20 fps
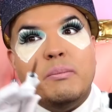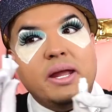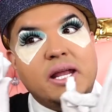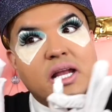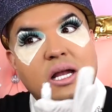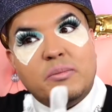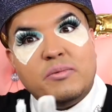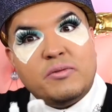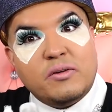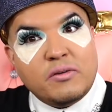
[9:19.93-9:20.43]

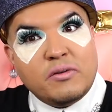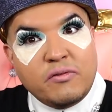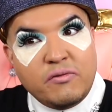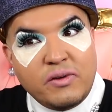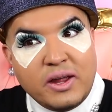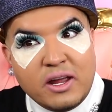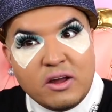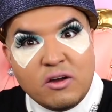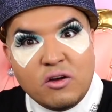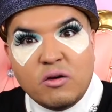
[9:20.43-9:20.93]
makeup for
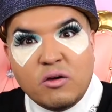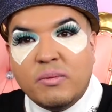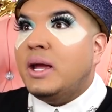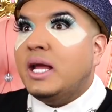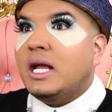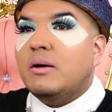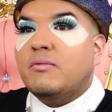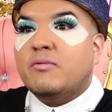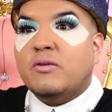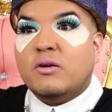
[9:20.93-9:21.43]
film,
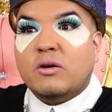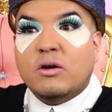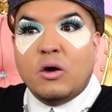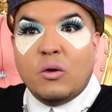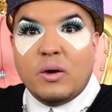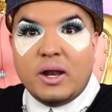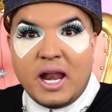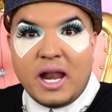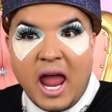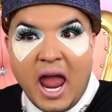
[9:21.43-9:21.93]
makeup for
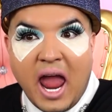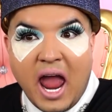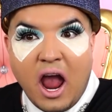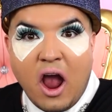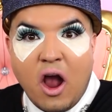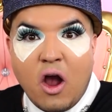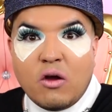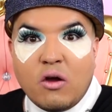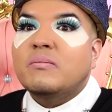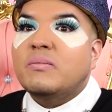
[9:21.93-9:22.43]
going
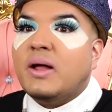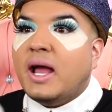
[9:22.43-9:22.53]
out.